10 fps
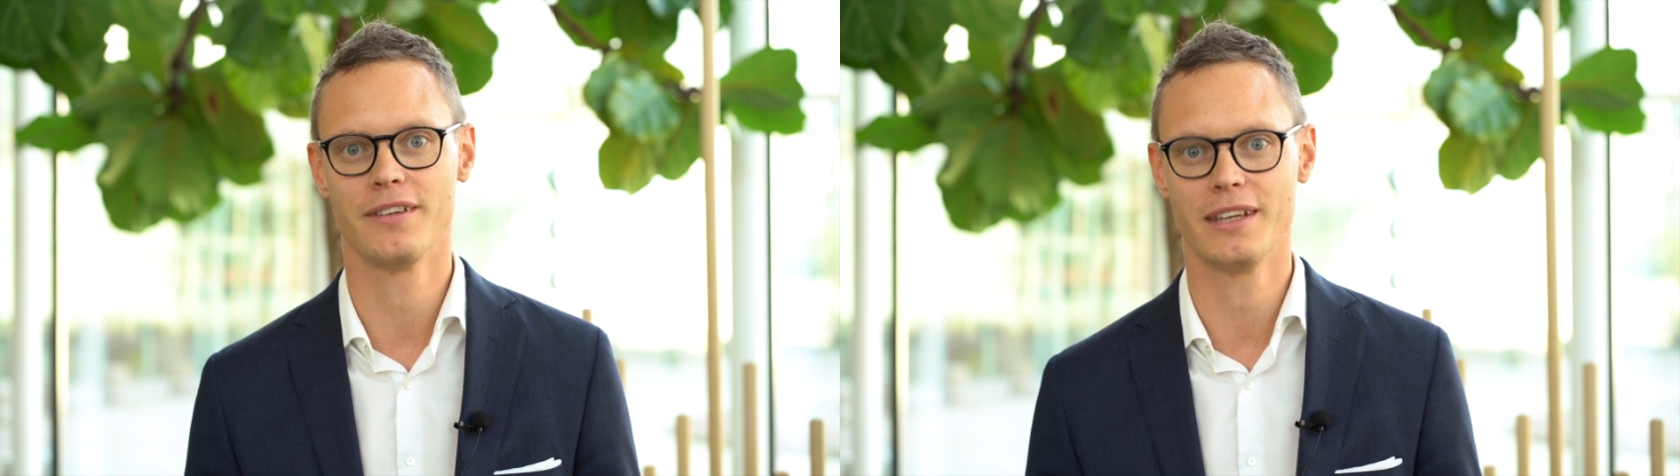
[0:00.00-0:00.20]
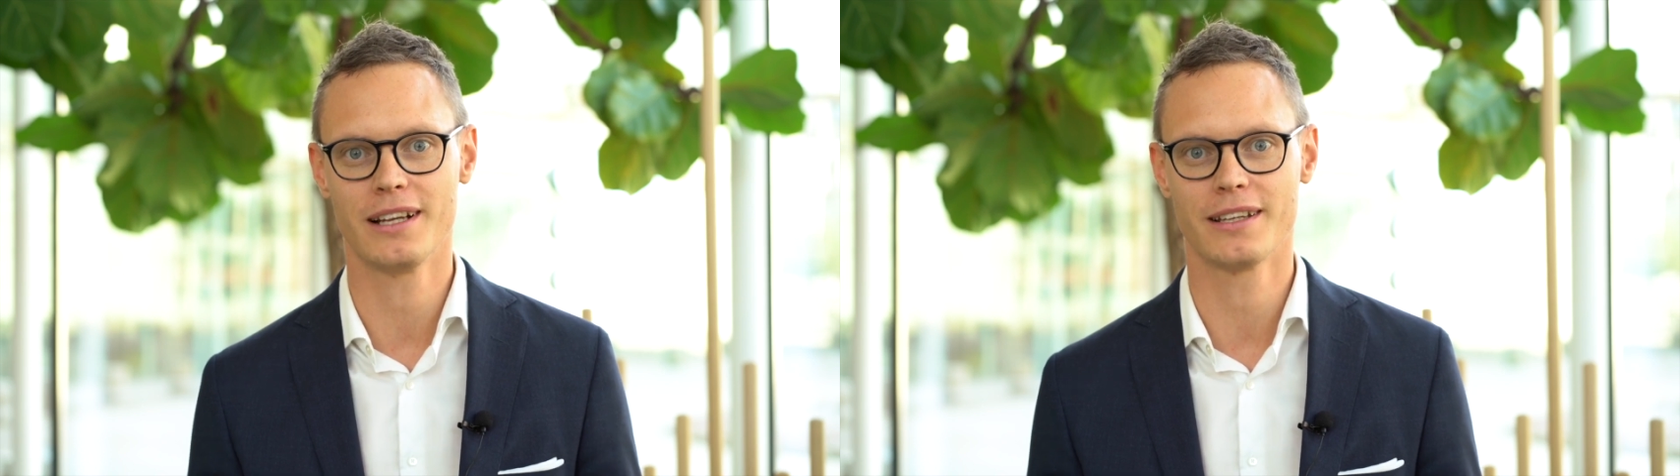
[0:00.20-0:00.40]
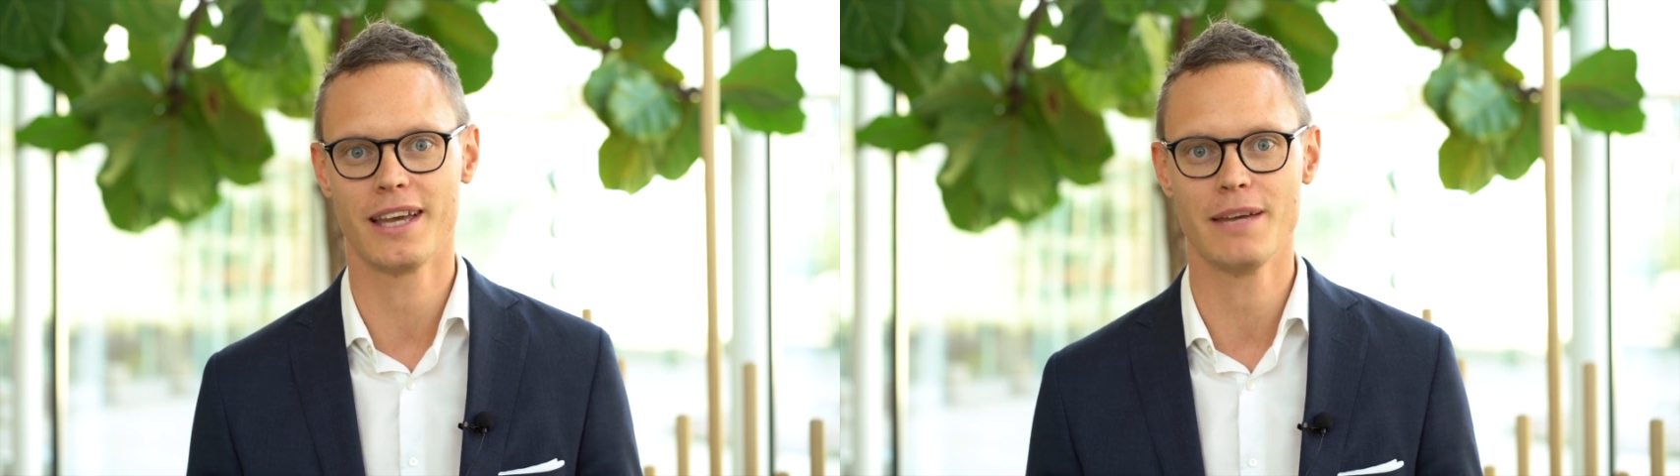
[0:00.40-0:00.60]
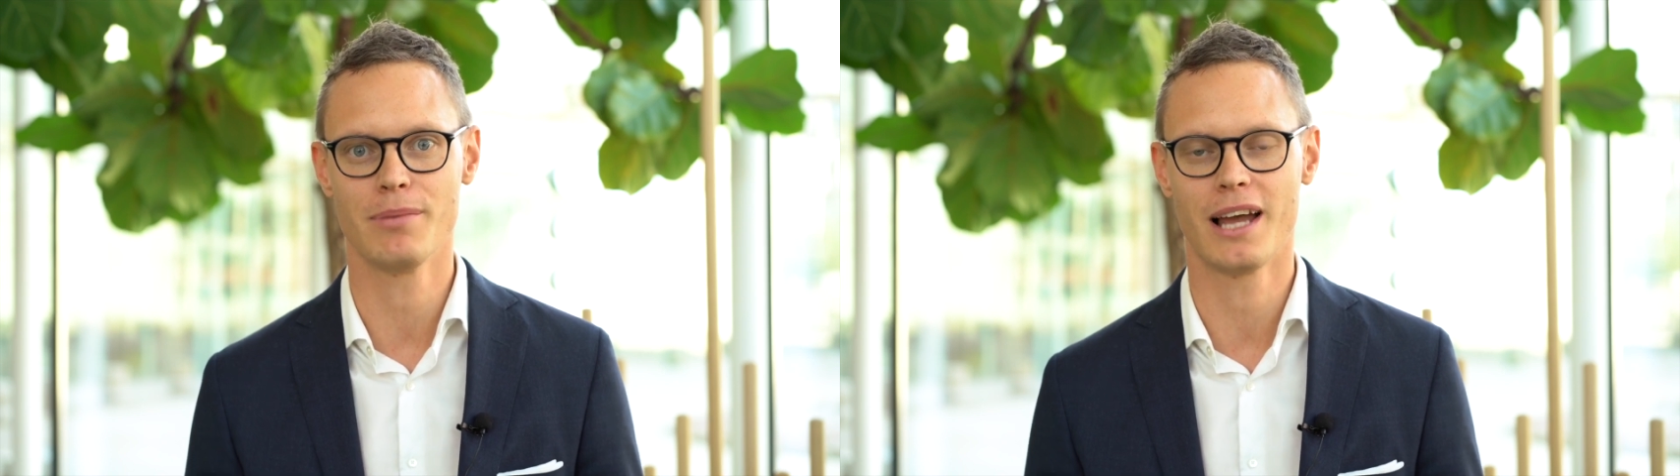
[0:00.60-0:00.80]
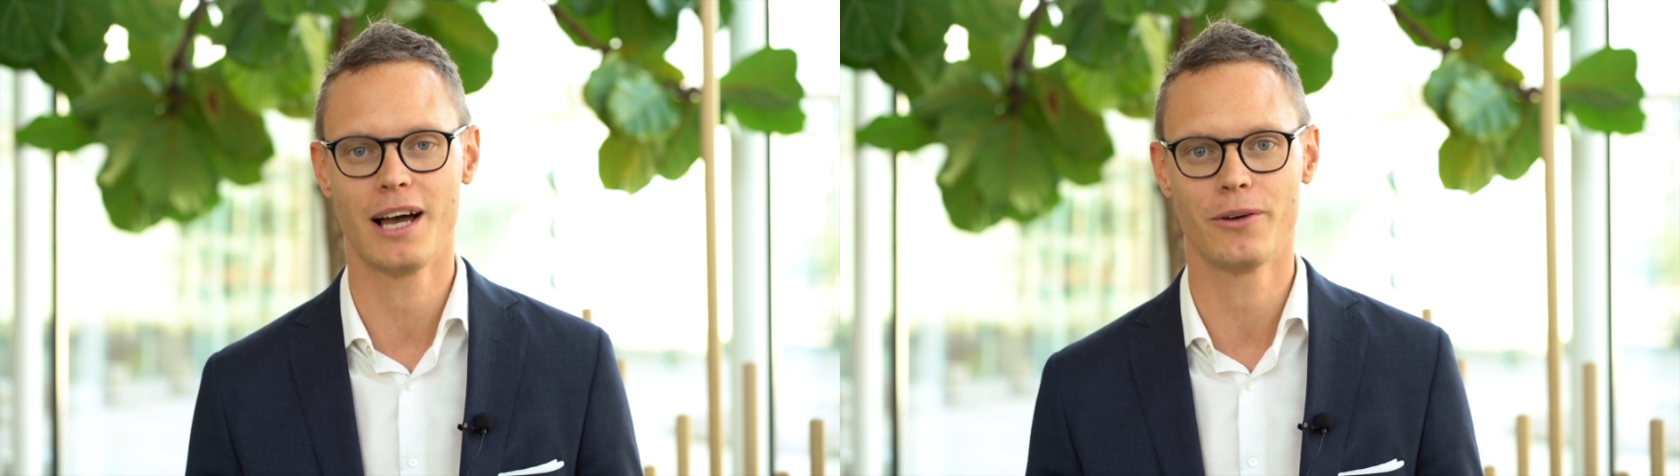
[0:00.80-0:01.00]
single
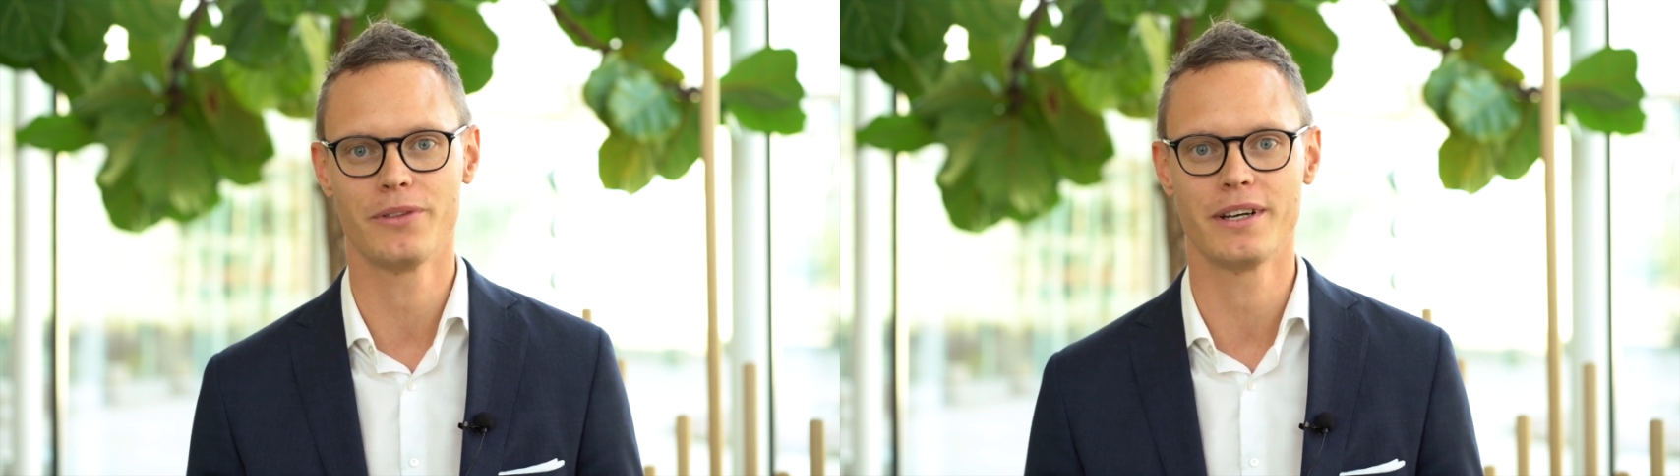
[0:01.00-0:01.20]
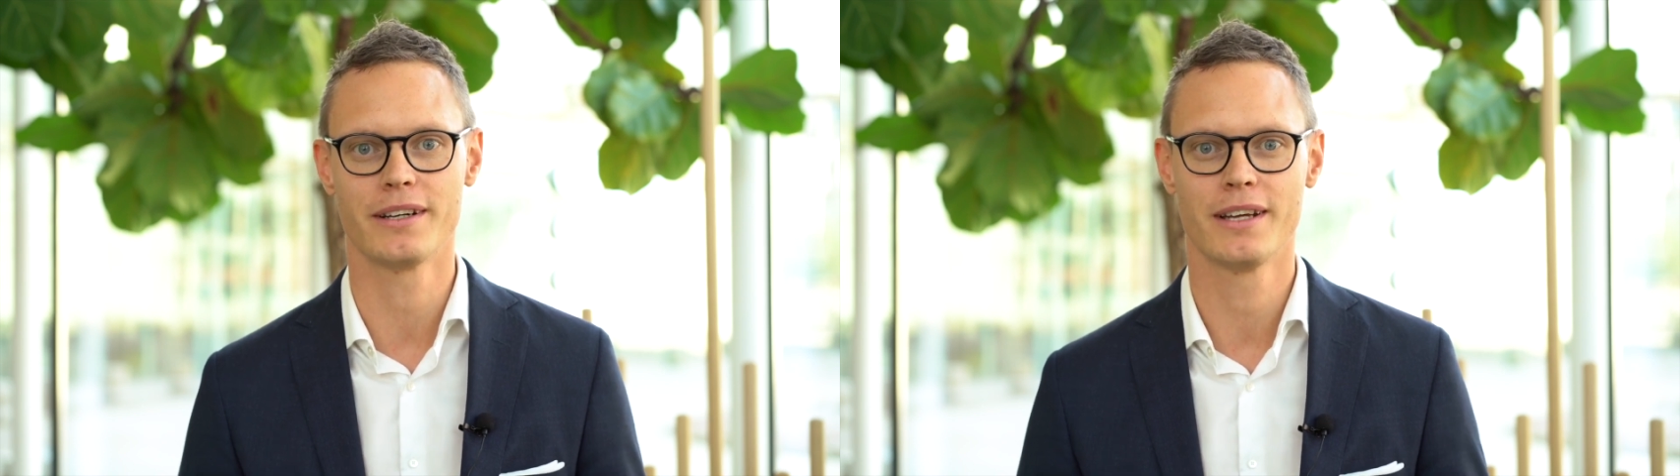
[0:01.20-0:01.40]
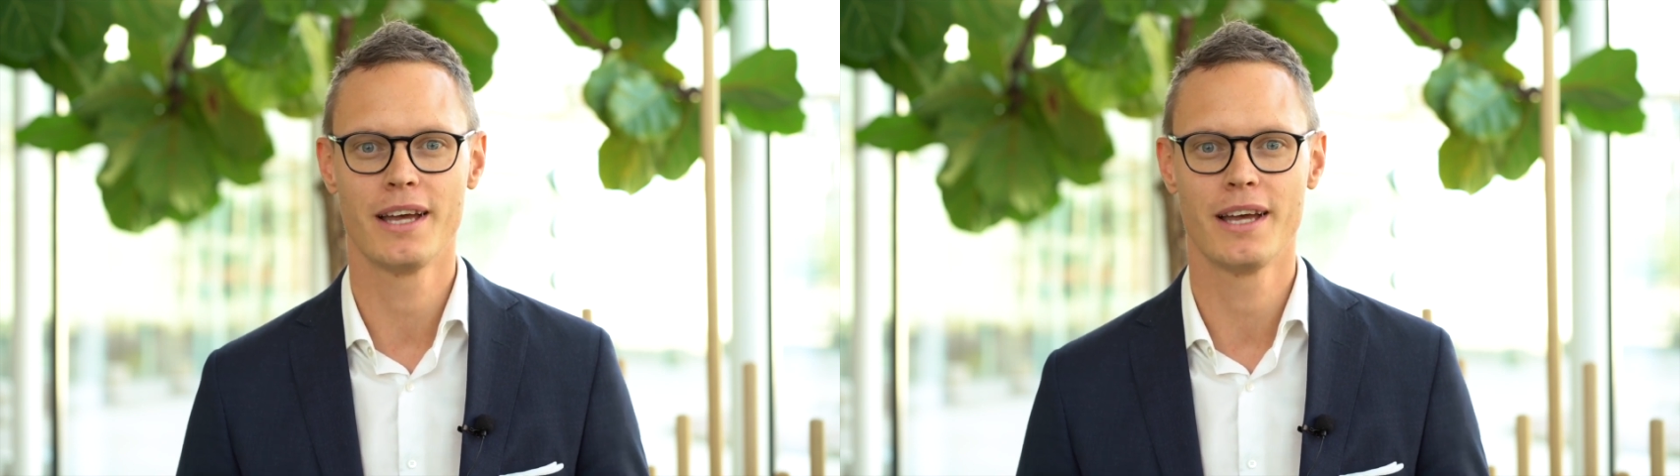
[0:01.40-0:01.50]
cable out there.